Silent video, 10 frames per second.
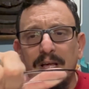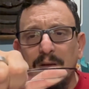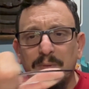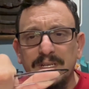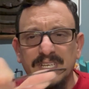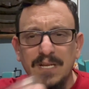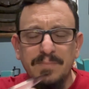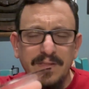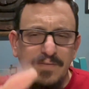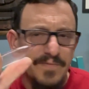but it's going to
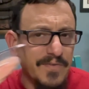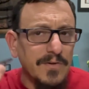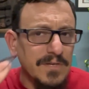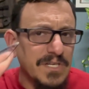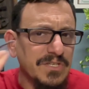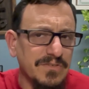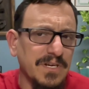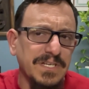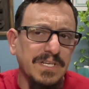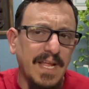be the full
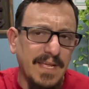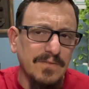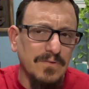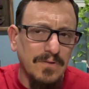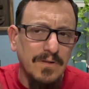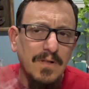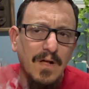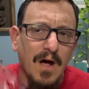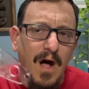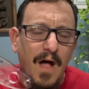construction handle
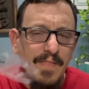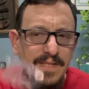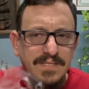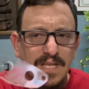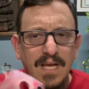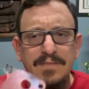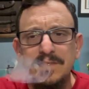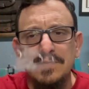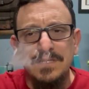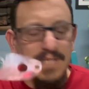on this knife.
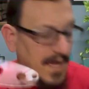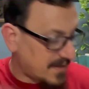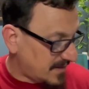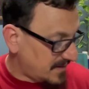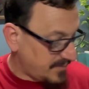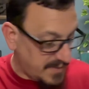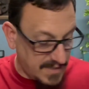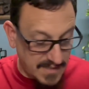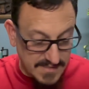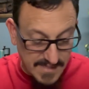So it's not going to
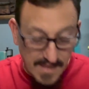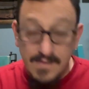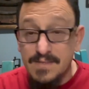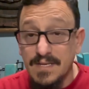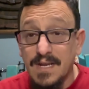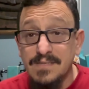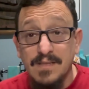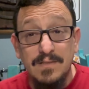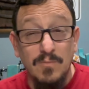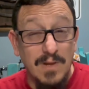be skeletonized
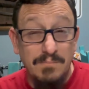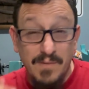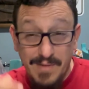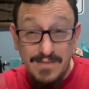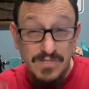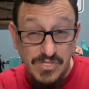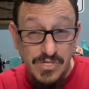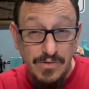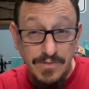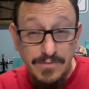like the one I'm about to
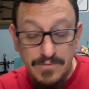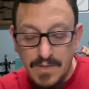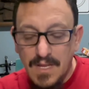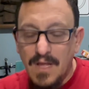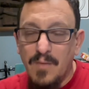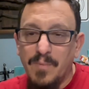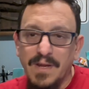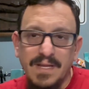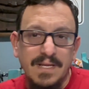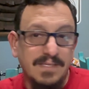show you,
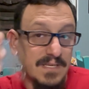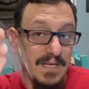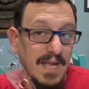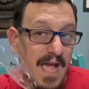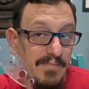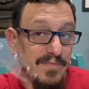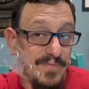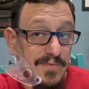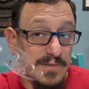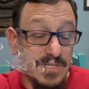but it's going to have the
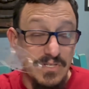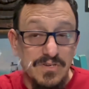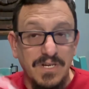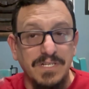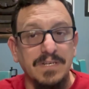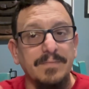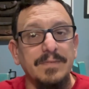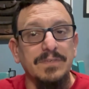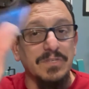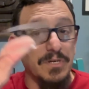full construction.
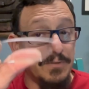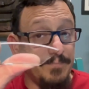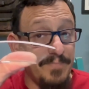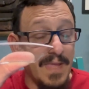So